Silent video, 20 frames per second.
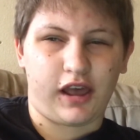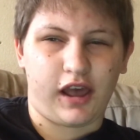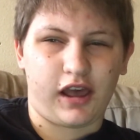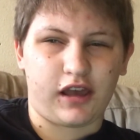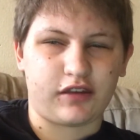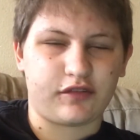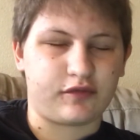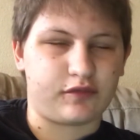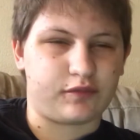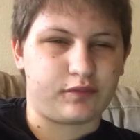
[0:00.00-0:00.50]

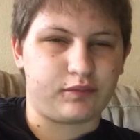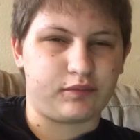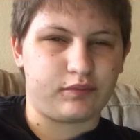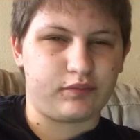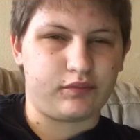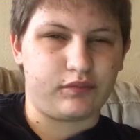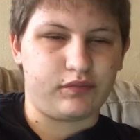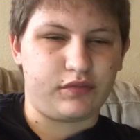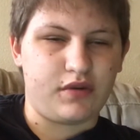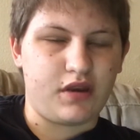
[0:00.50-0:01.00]
I've
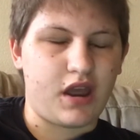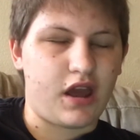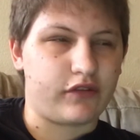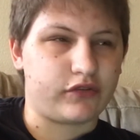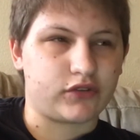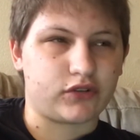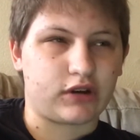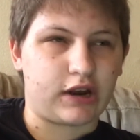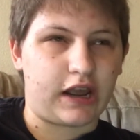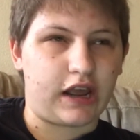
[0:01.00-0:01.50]

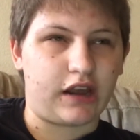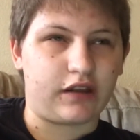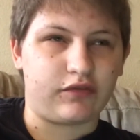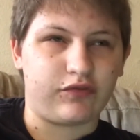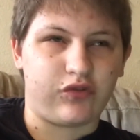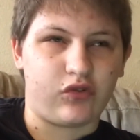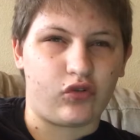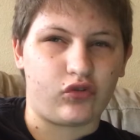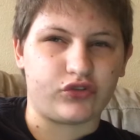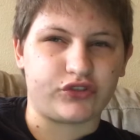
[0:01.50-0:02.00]
never had
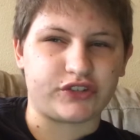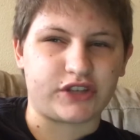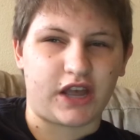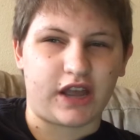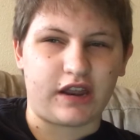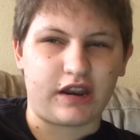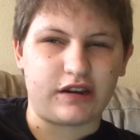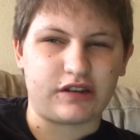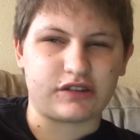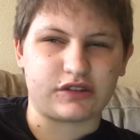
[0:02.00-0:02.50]
full sight,